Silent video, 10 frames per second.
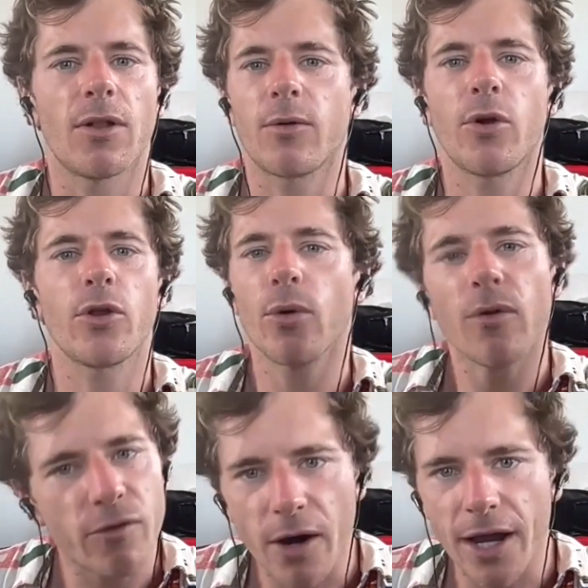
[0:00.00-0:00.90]
Like, weren't you
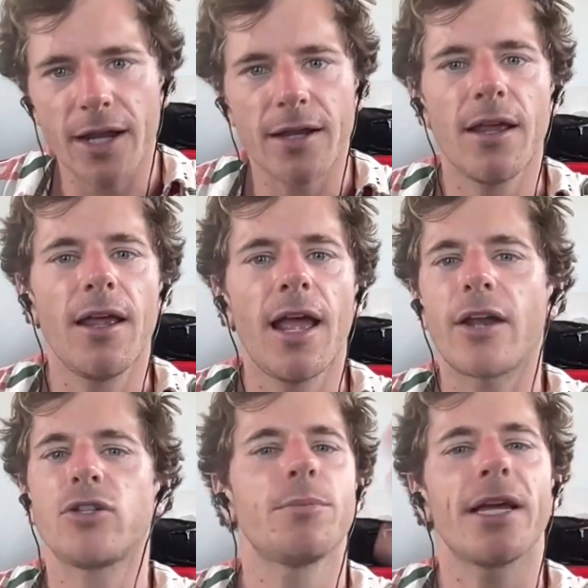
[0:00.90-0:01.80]
afraid? How
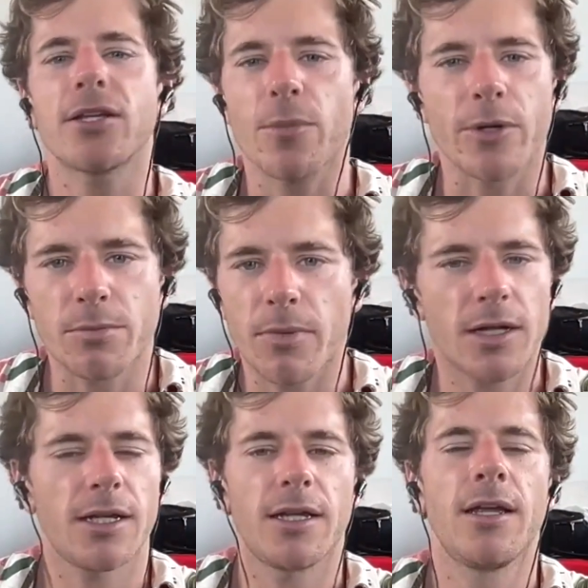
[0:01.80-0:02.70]
did you make so much
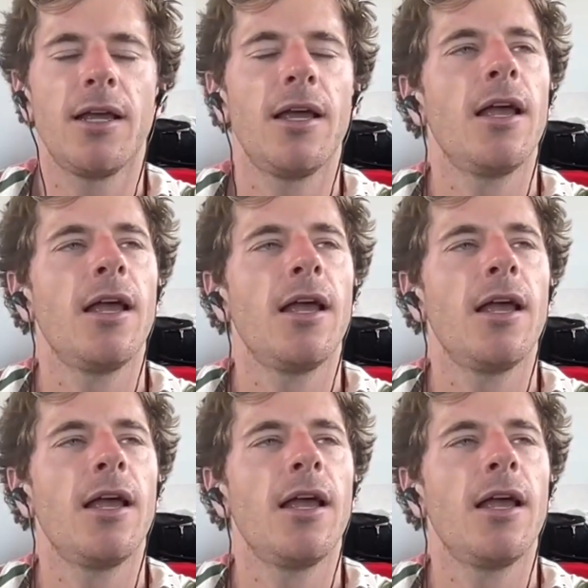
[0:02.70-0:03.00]
money?